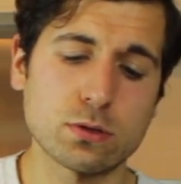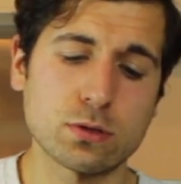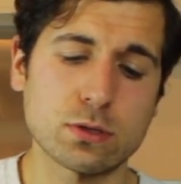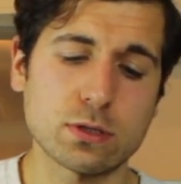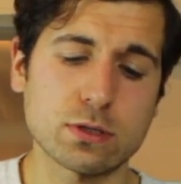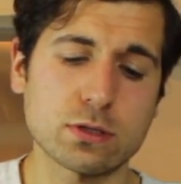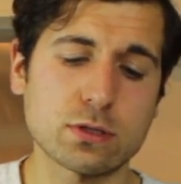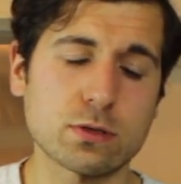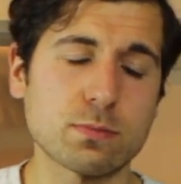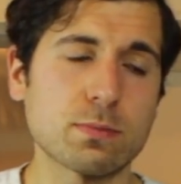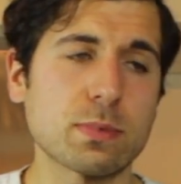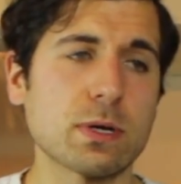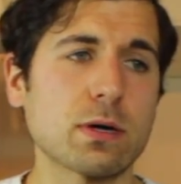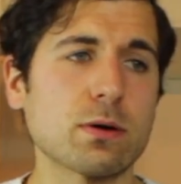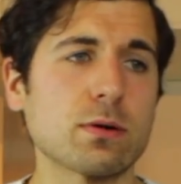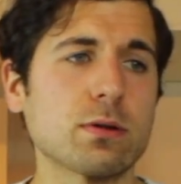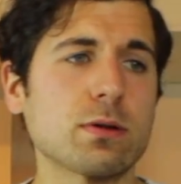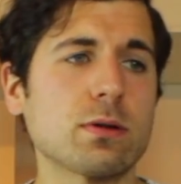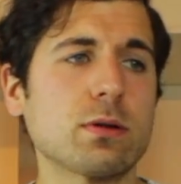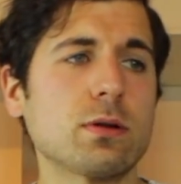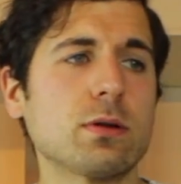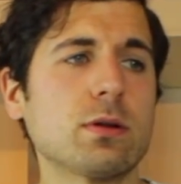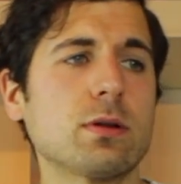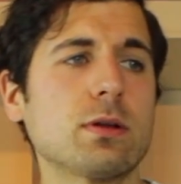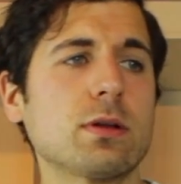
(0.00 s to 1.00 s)
That's
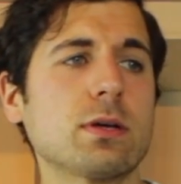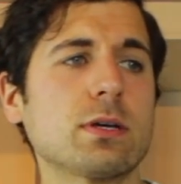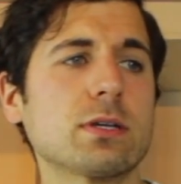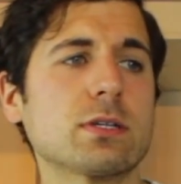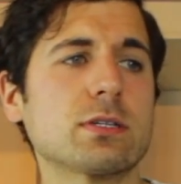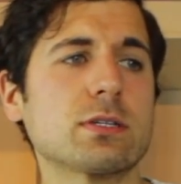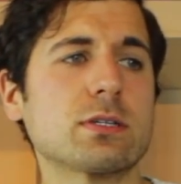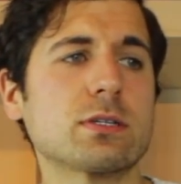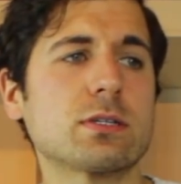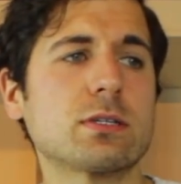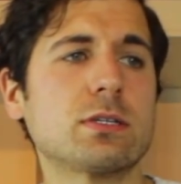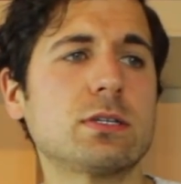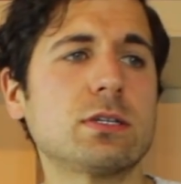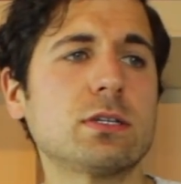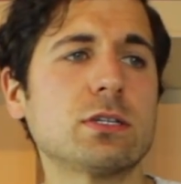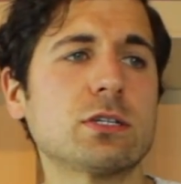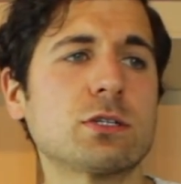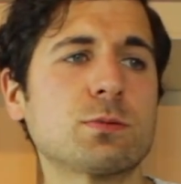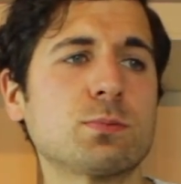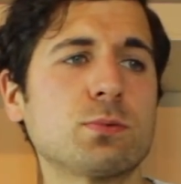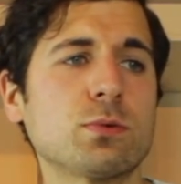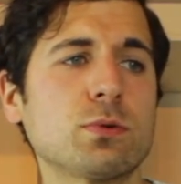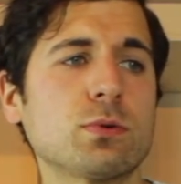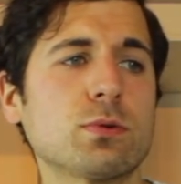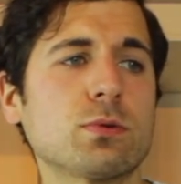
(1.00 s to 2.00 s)
about a nice
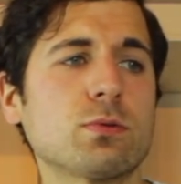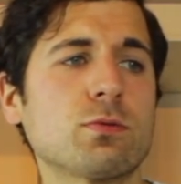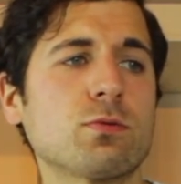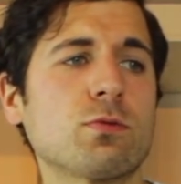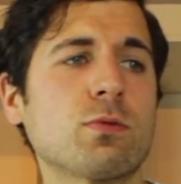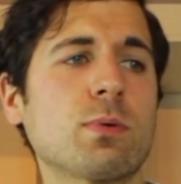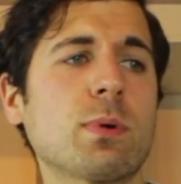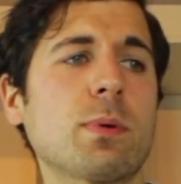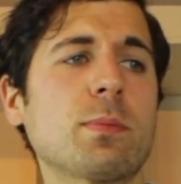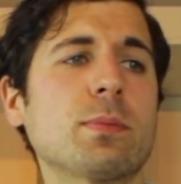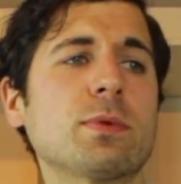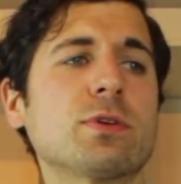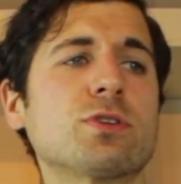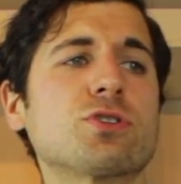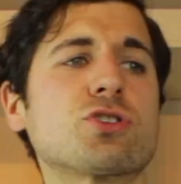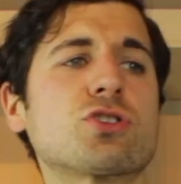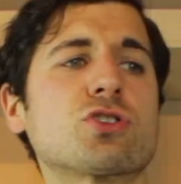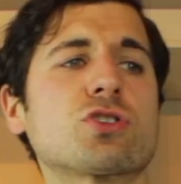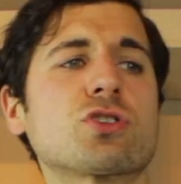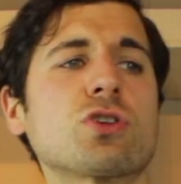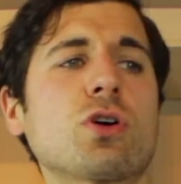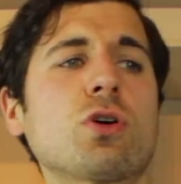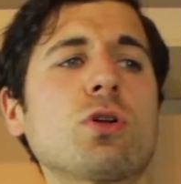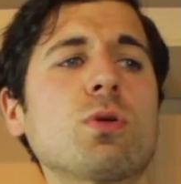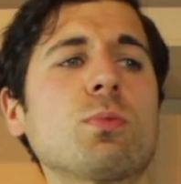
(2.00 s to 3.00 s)
teaspoon. Remember, the
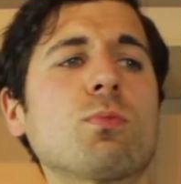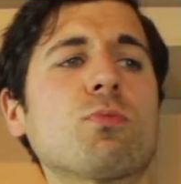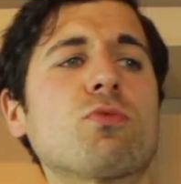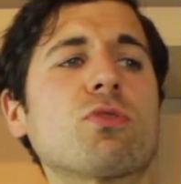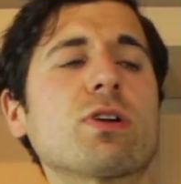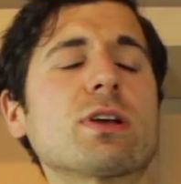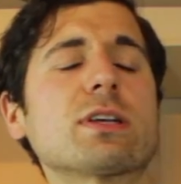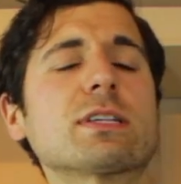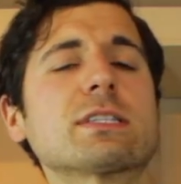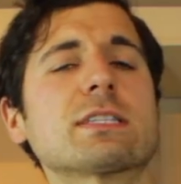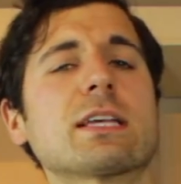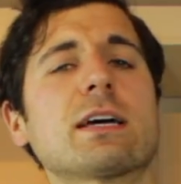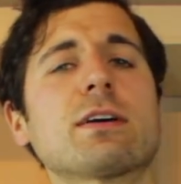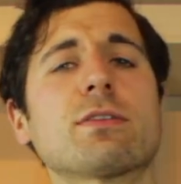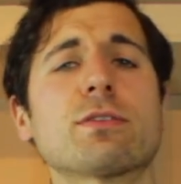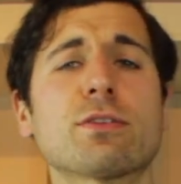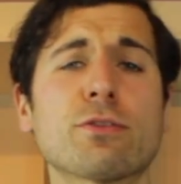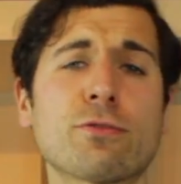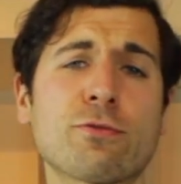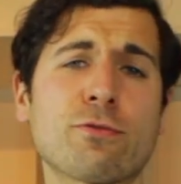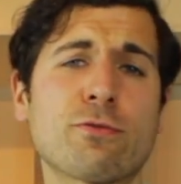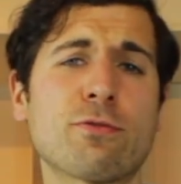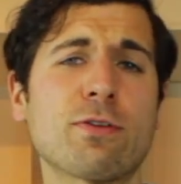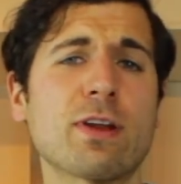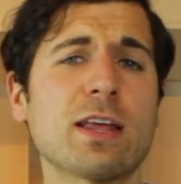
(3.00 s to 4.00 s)
salt brings out
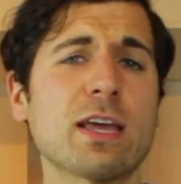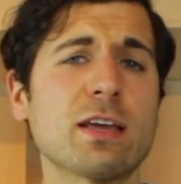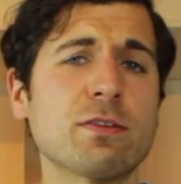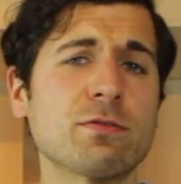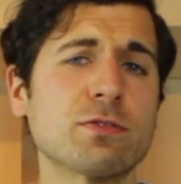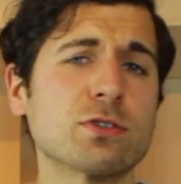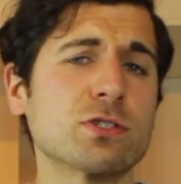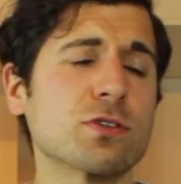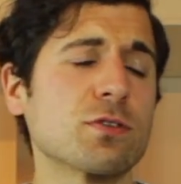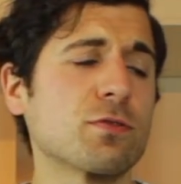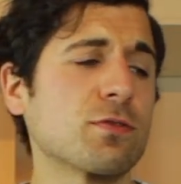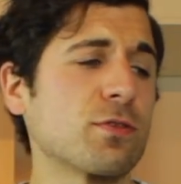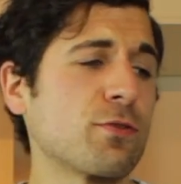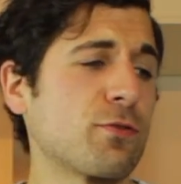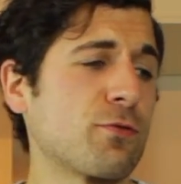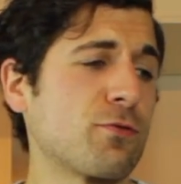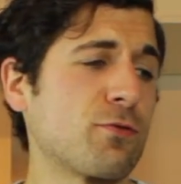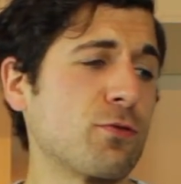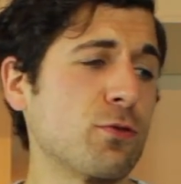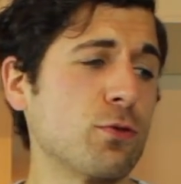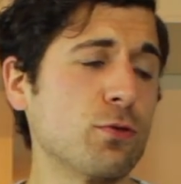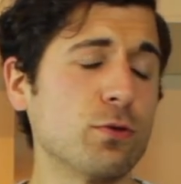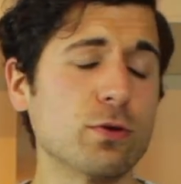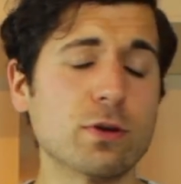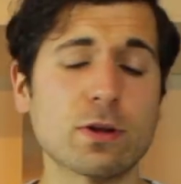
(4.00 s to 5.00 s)
the flavors of the
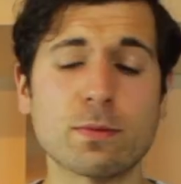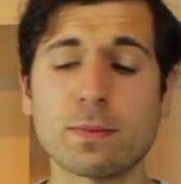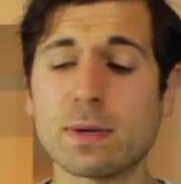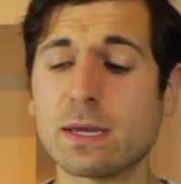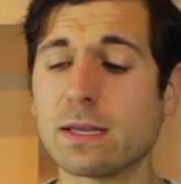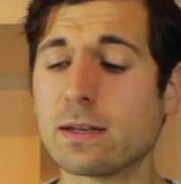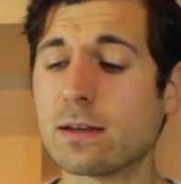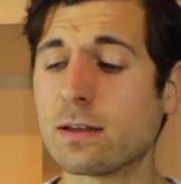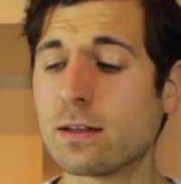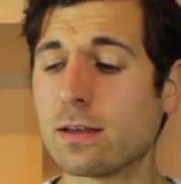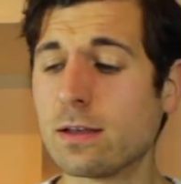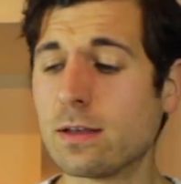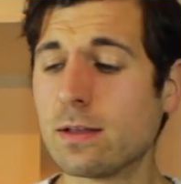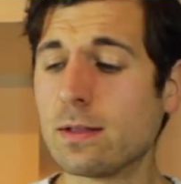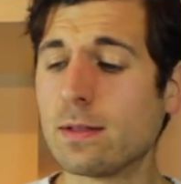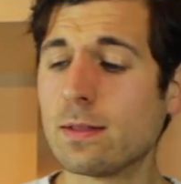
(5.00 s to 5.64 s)
food. I mean,